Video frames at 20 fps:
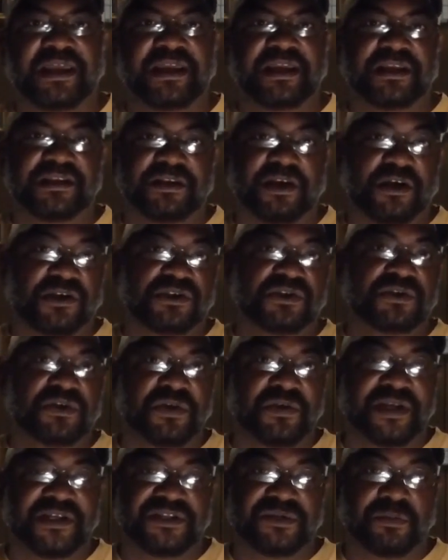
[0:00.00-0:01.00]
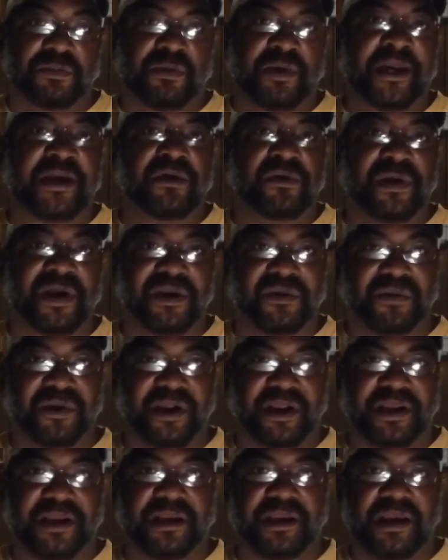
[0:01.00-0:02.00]
is also known as the breakaway
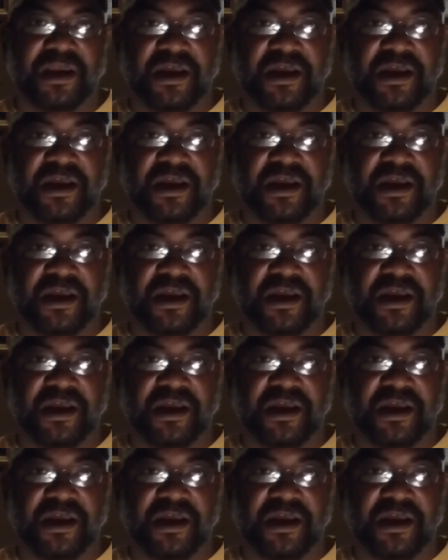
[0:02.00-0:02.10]
rig.